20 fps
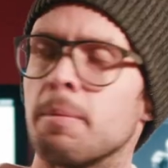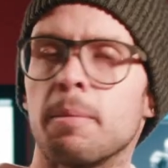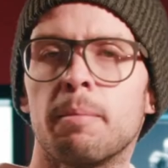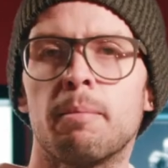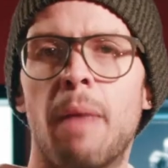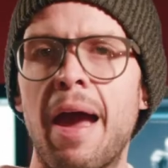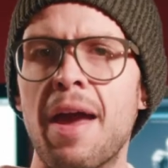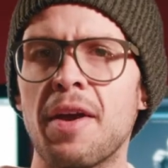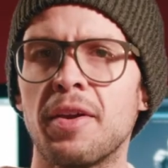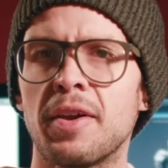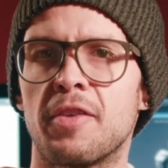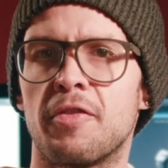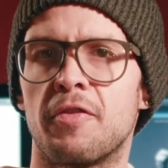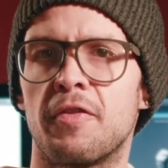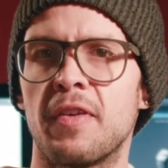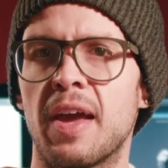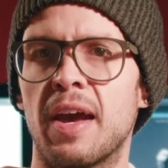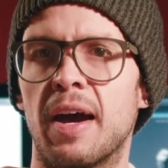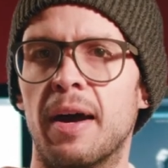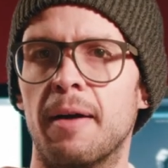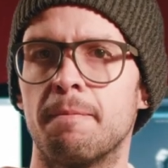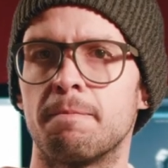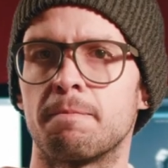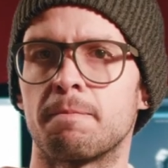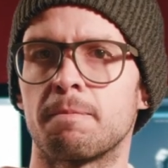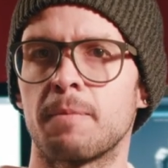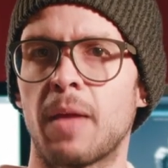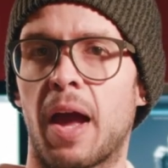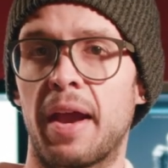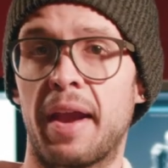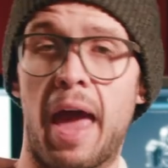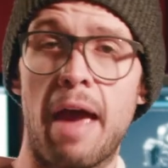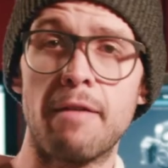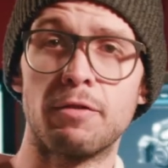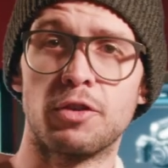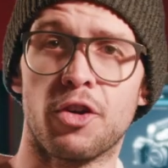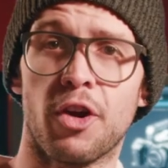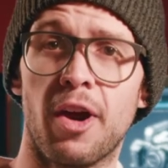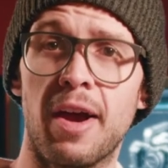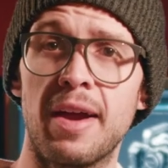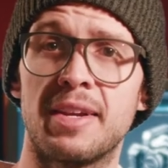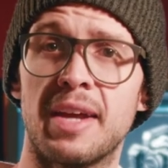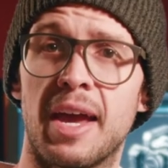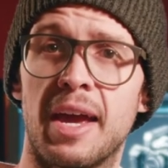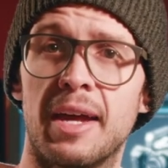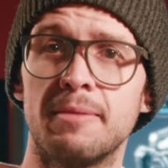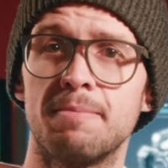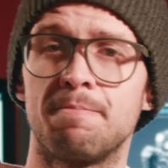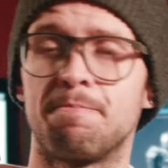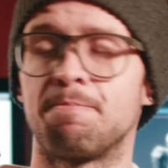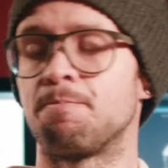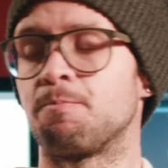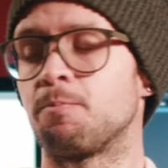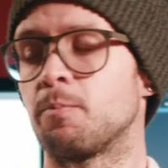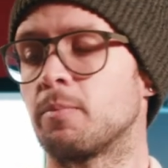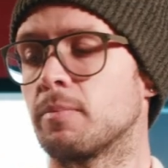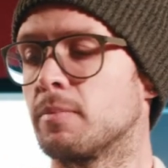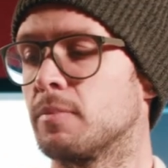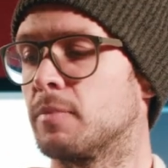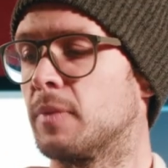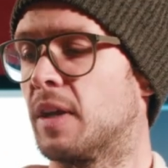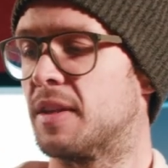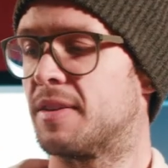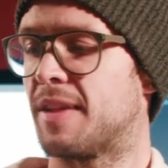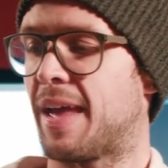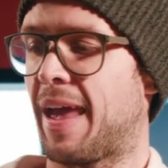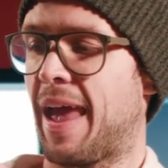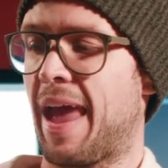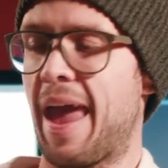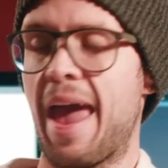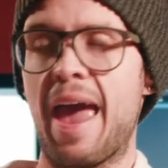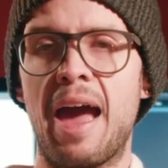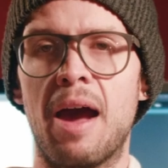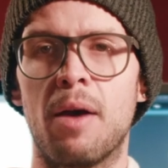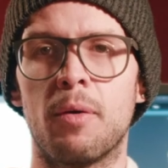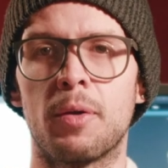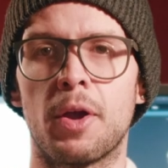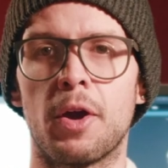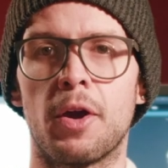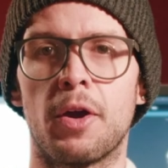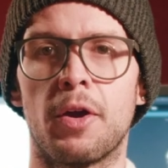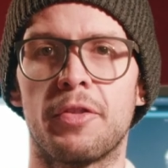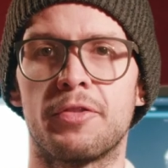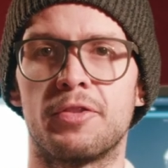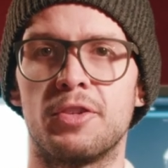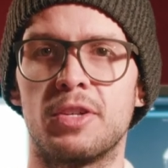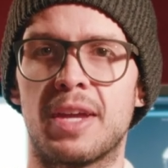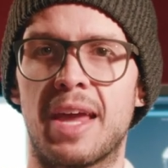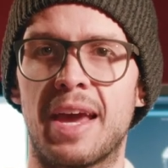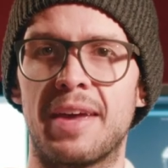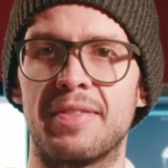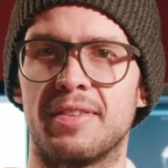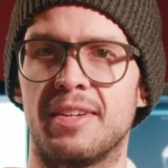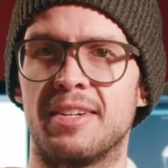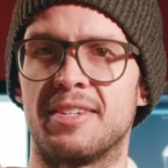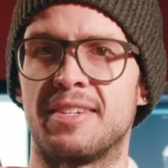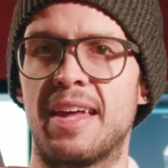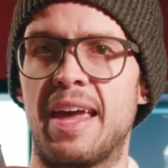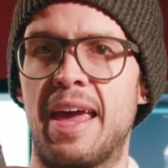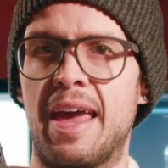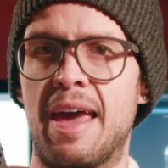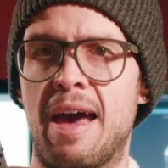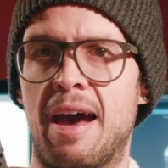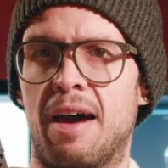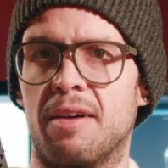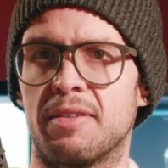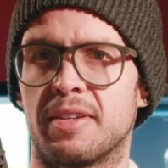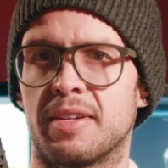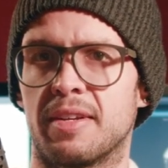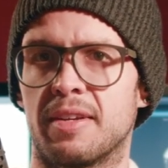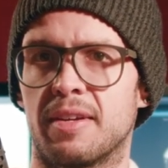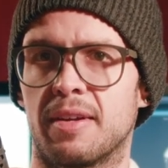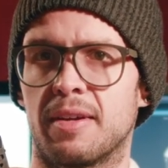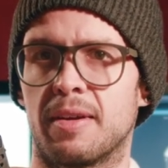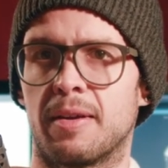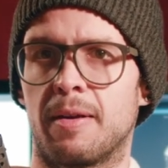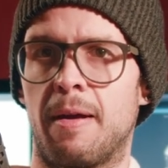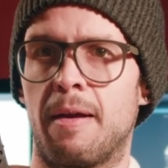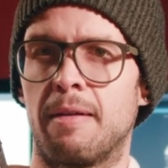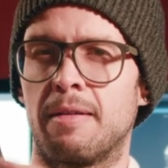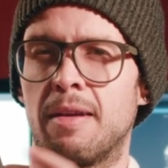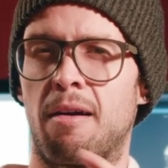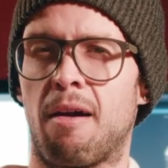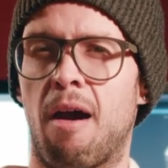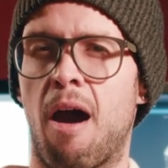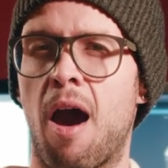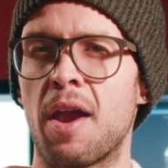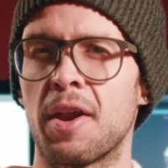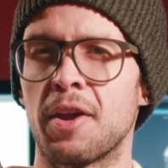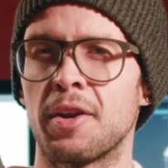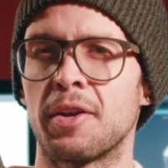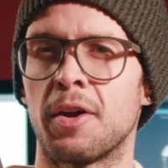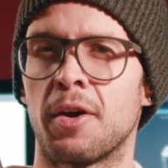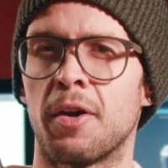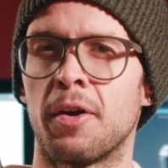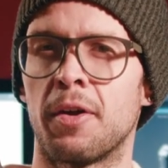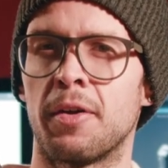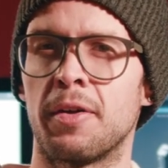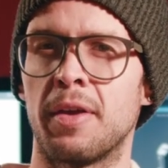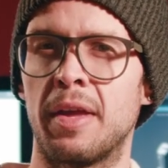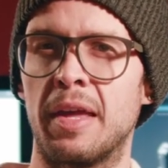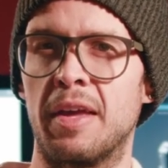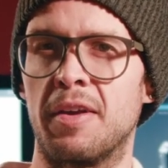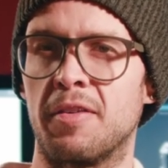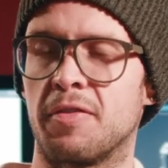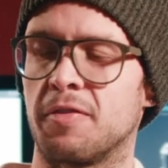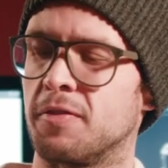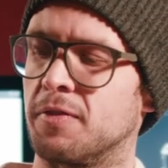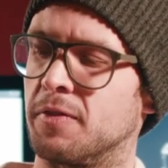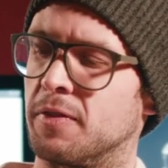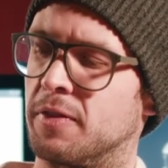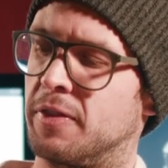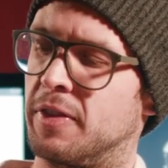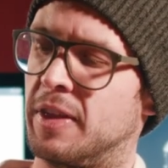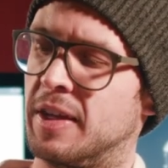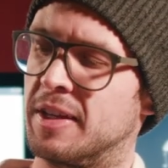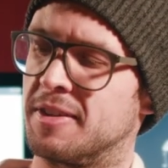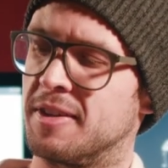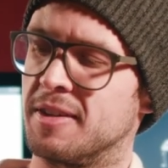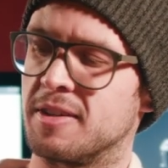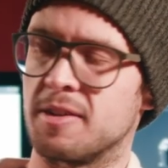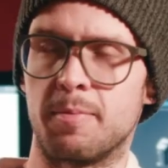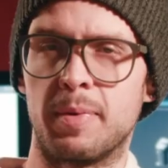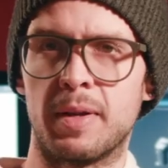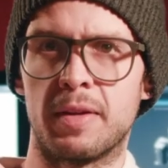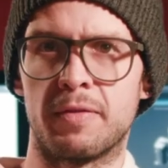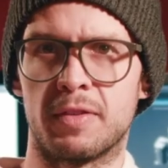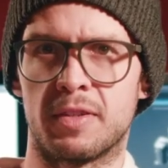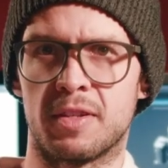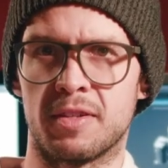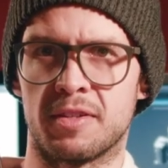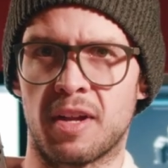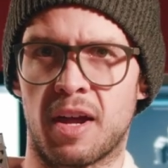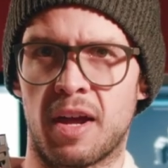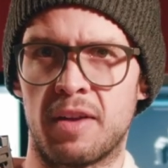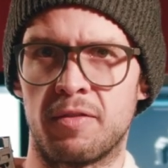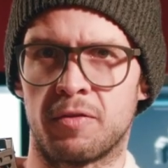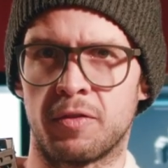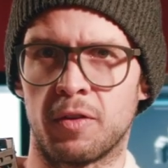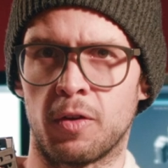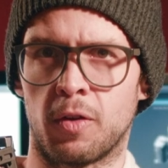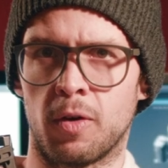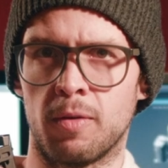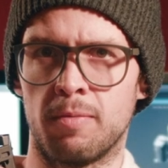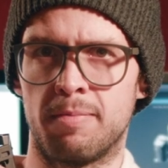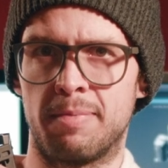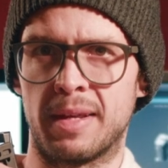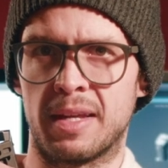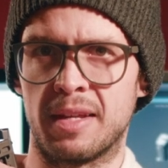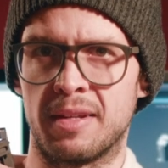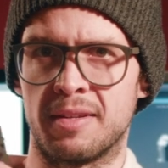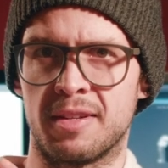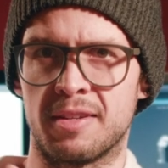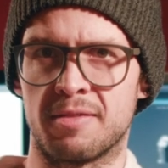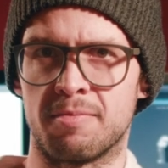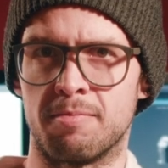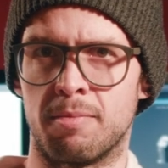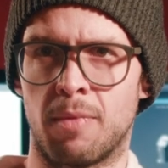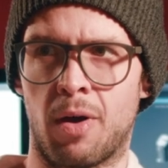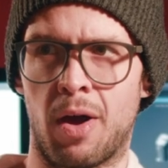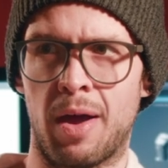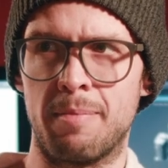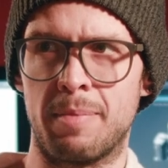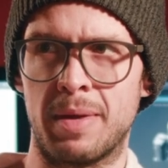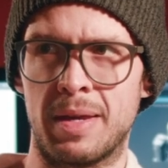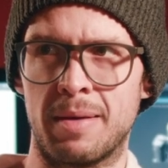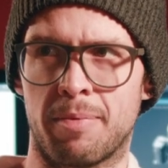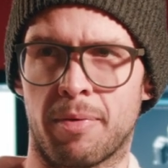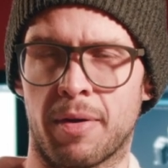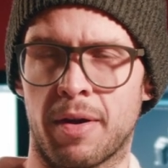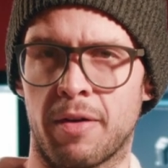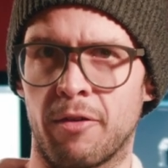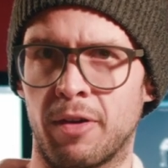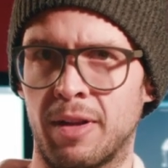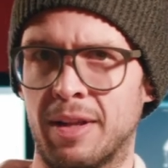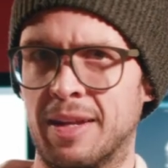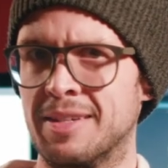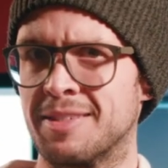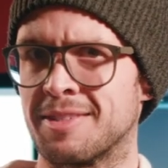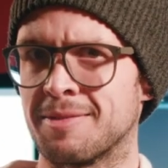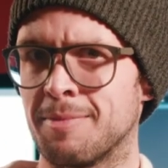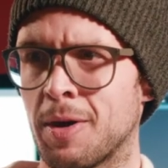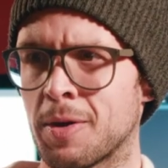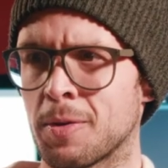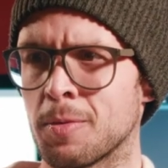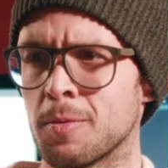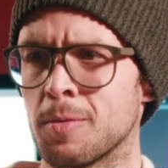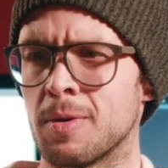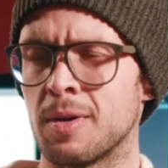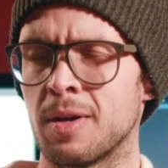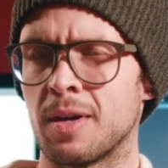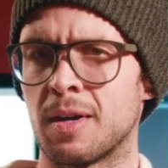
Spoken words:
My only fear, and I haven't tried yet, is how on earth do you get this out? Now, I don't know if this is a bit of a design flaw because this might be a pre-release model,